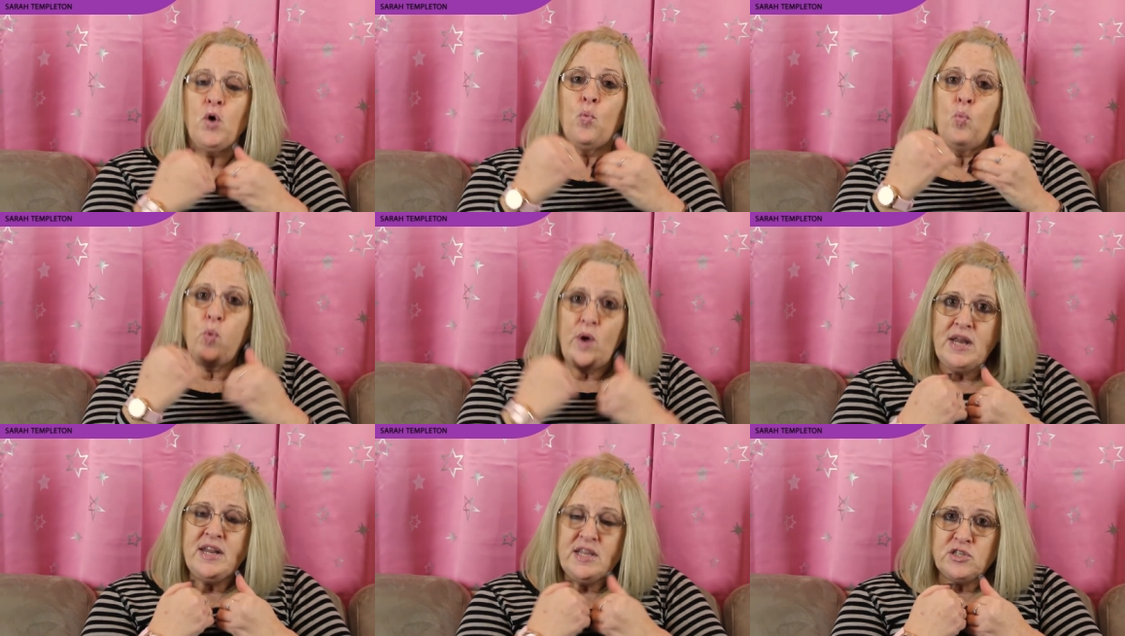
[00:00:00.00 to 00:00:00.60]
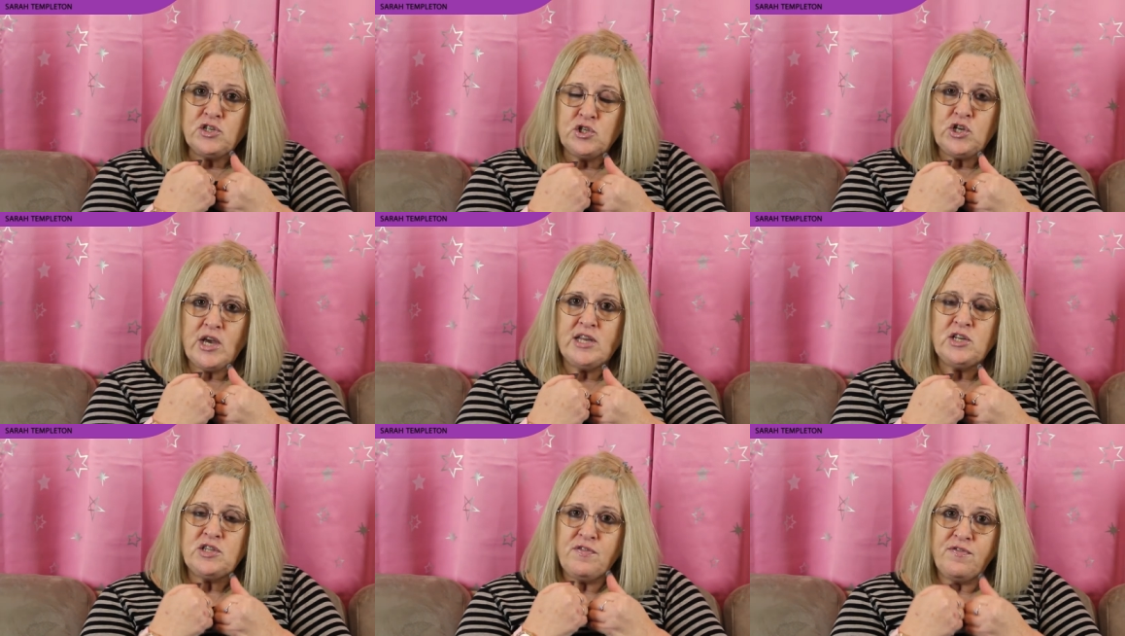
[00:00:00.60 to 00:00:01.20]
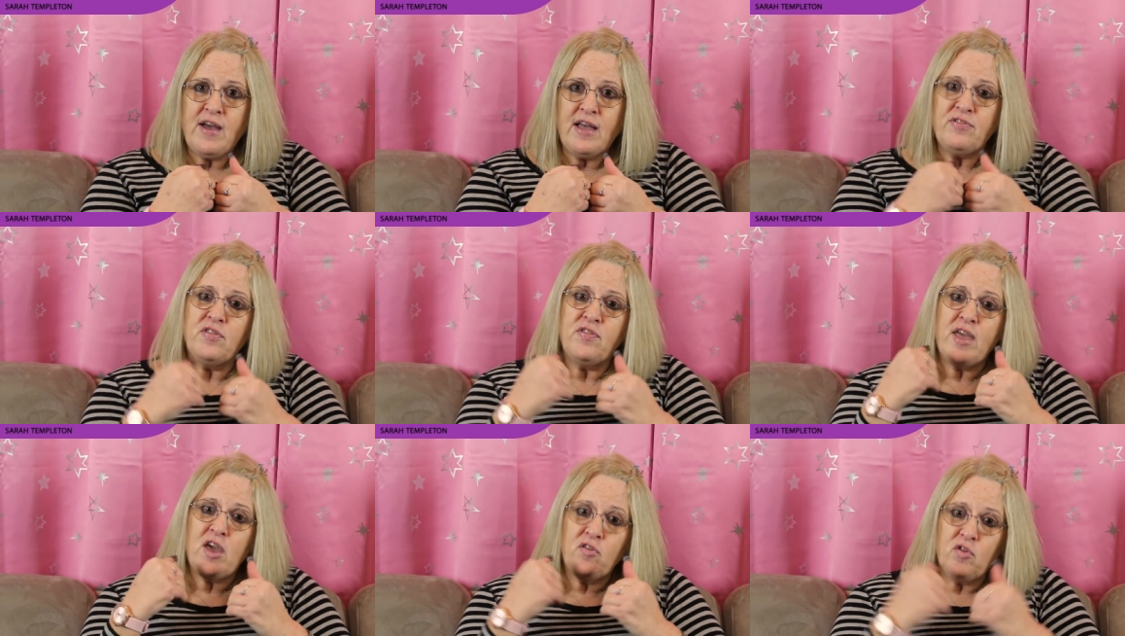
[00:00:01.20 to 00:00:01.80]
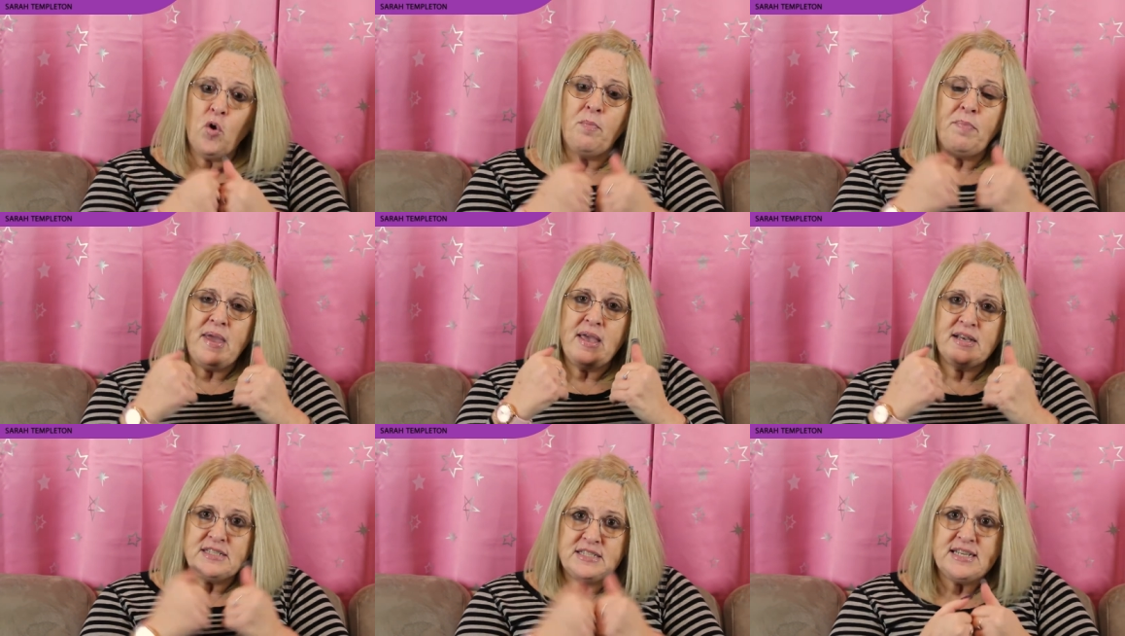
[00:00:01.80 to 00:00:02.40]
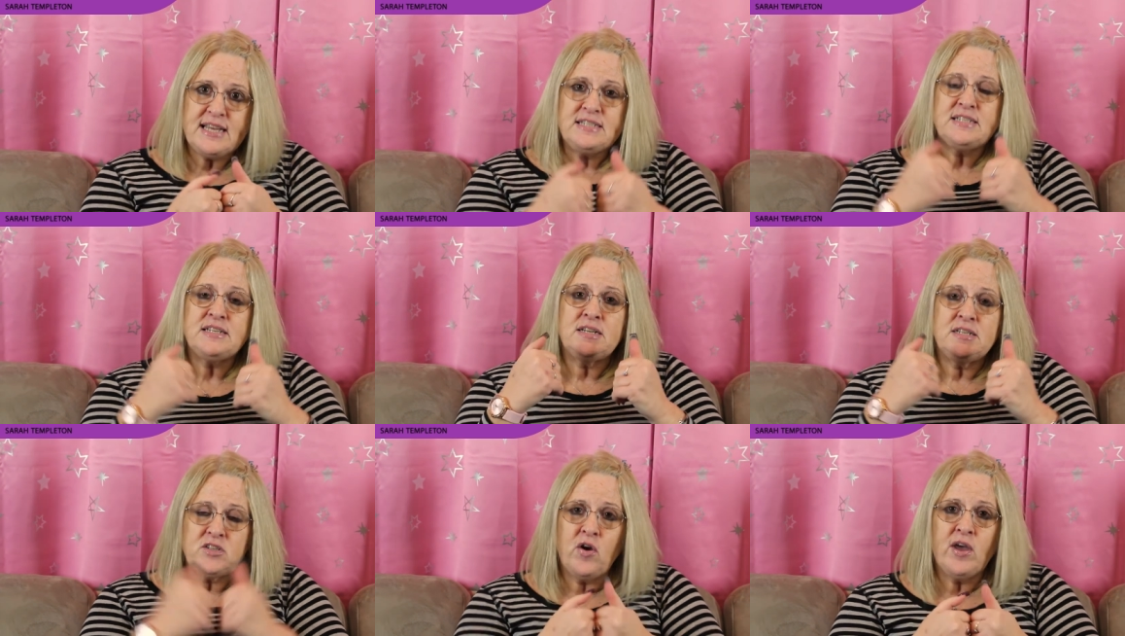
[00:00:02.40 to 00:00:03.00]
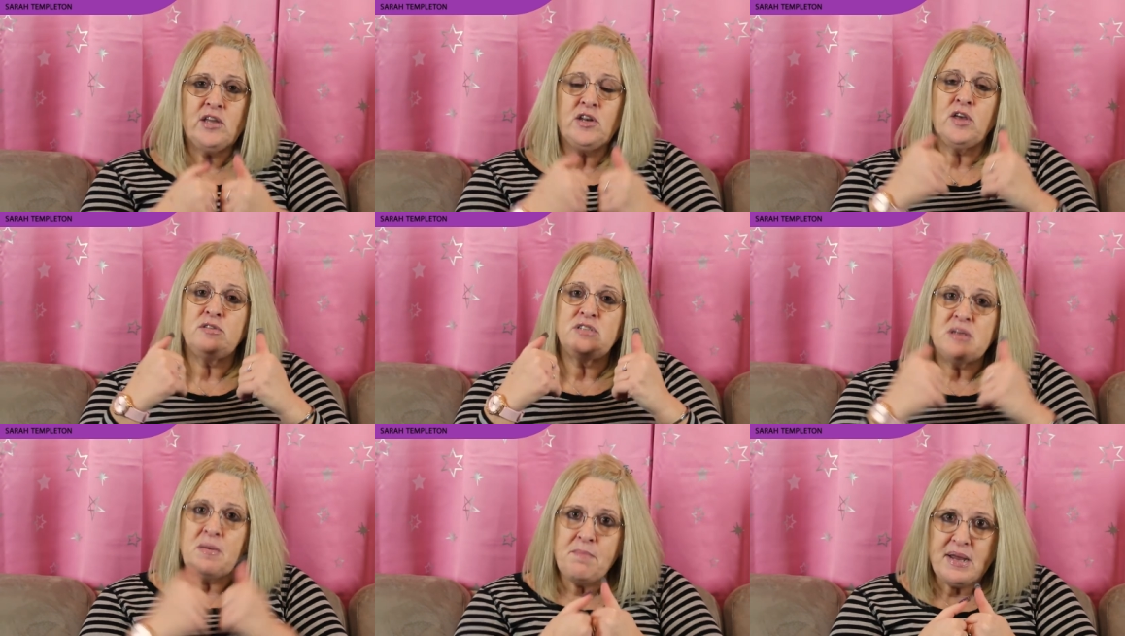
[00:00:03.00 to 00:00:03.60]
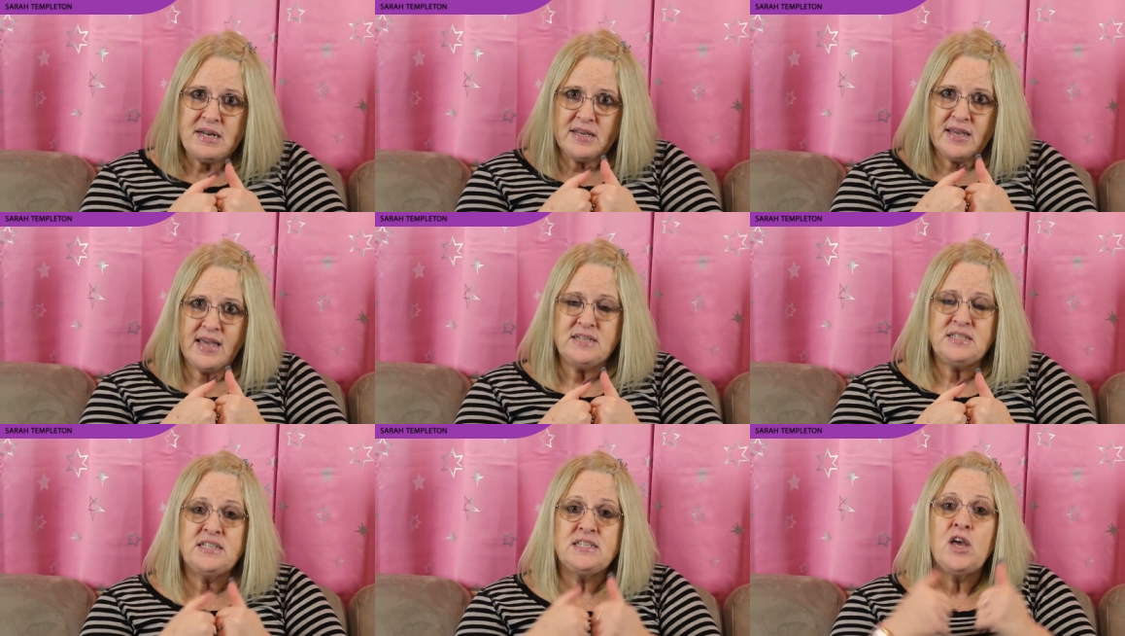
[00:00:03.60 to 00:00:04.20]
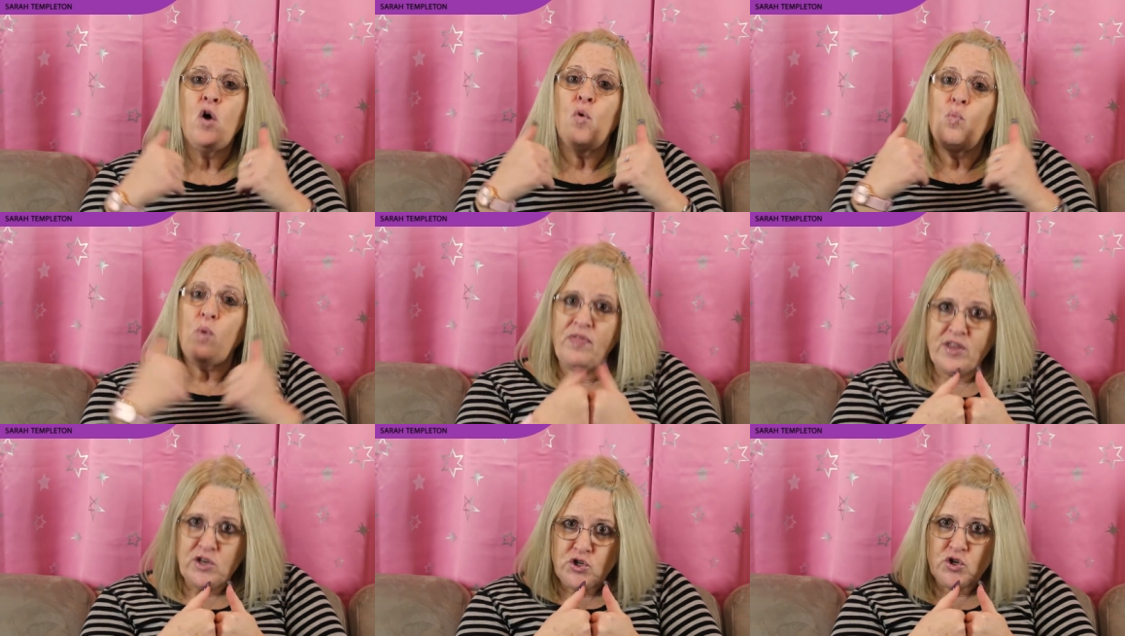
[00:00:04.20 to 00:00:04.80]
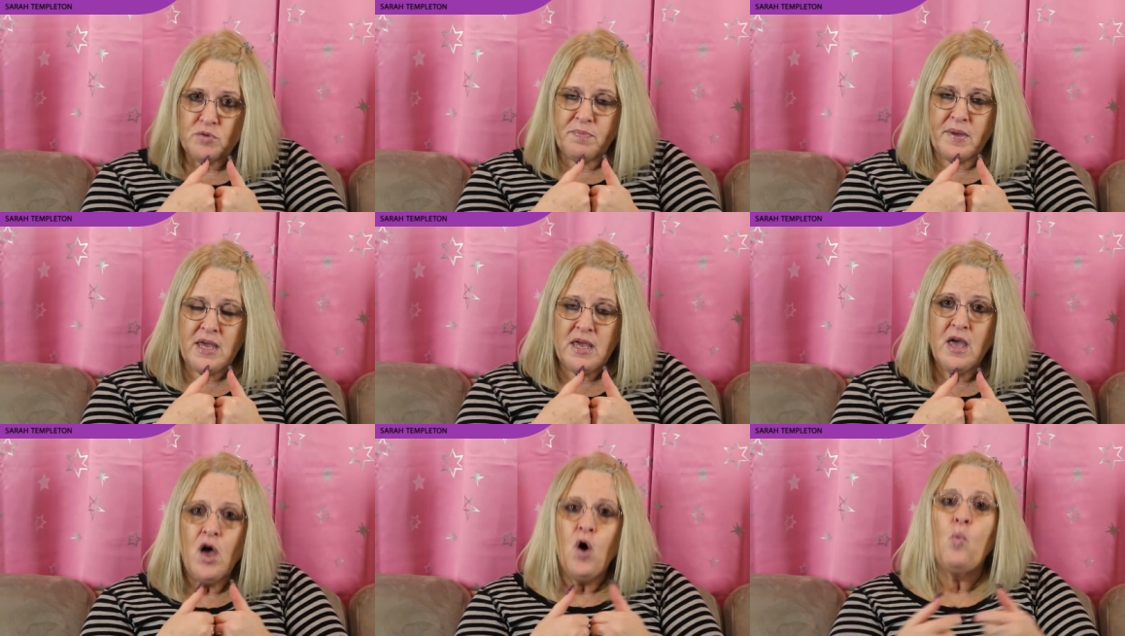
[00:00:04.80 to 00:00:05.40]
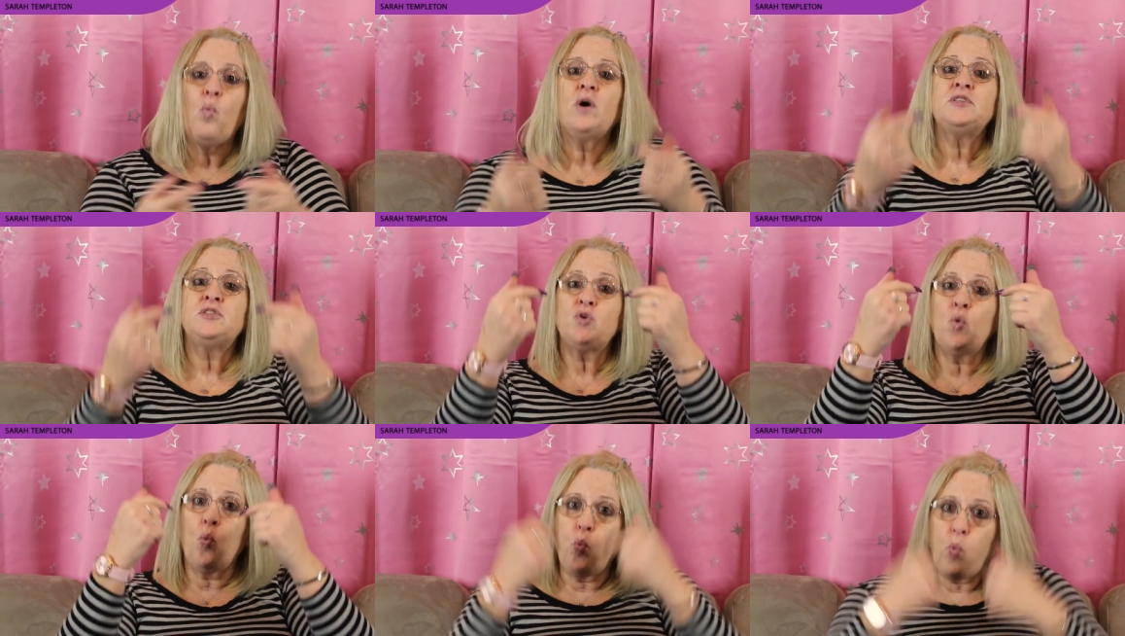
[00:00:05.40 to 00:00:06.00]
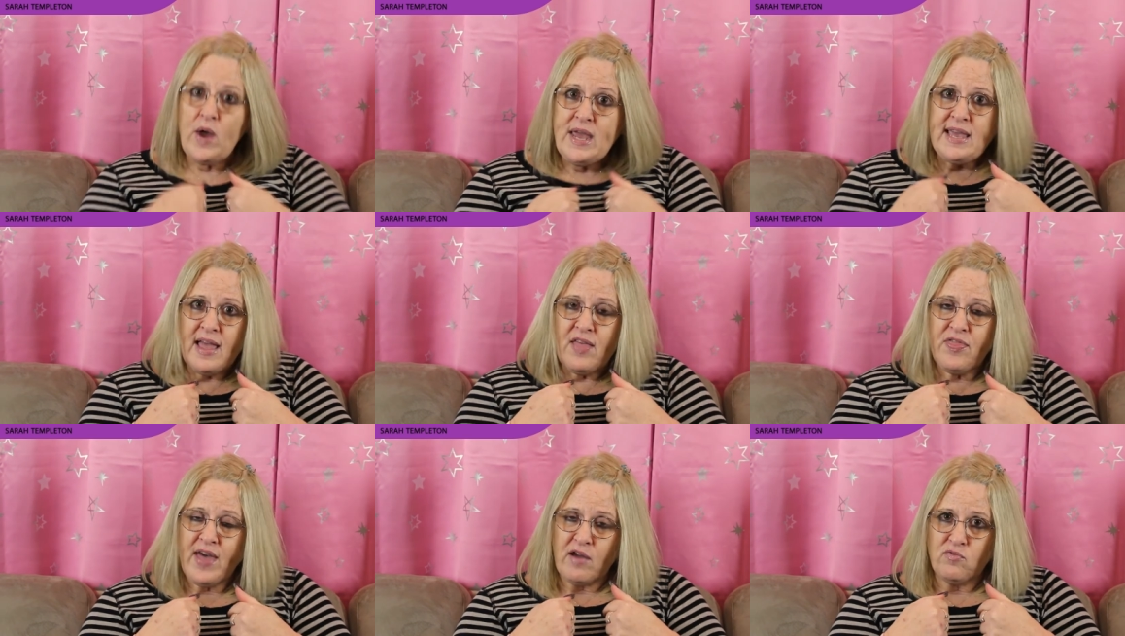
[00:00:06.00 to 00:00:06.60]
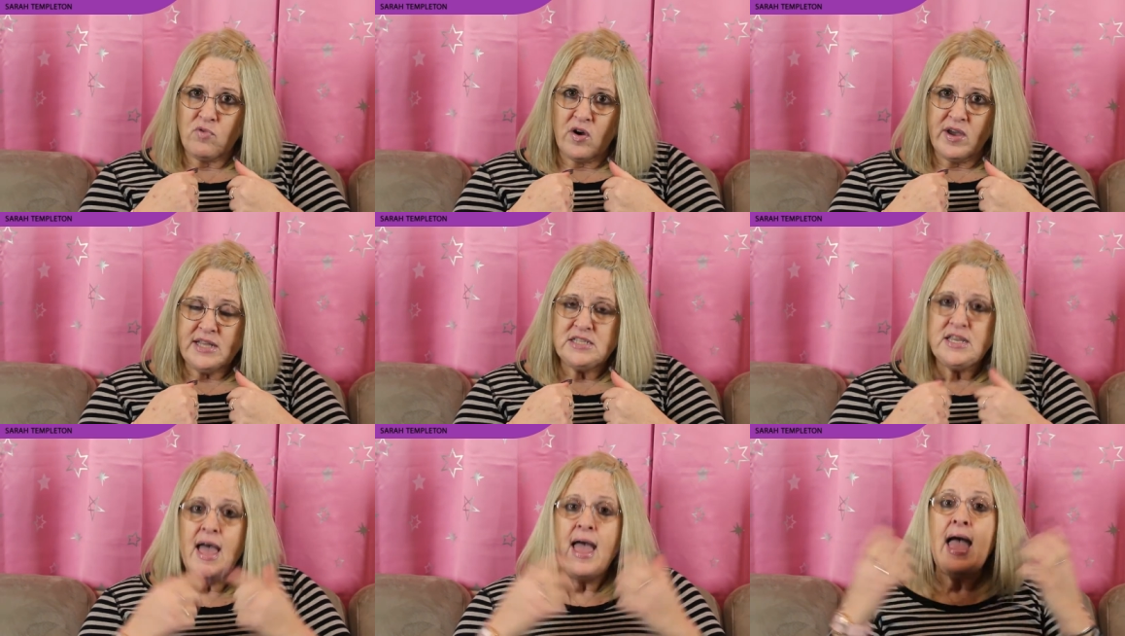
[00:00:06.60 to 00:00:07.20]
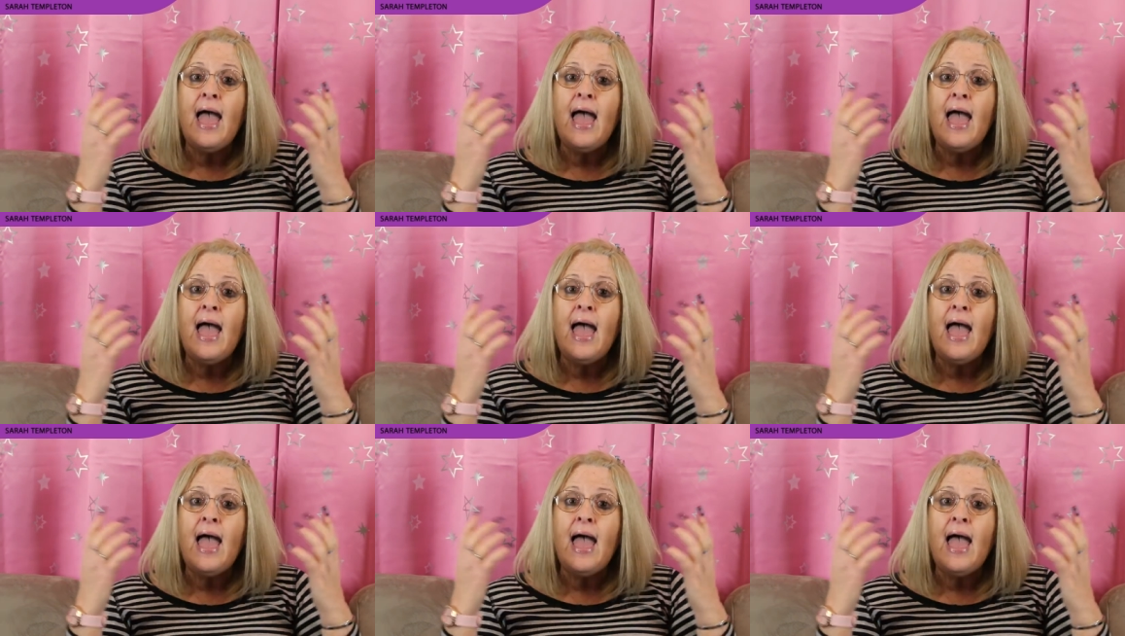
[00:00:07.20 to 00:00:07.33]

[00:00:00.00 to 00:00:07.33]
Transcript: We need to change the fact that they are not being assessed and diagnosed and medicated when they should be. Once we get that right,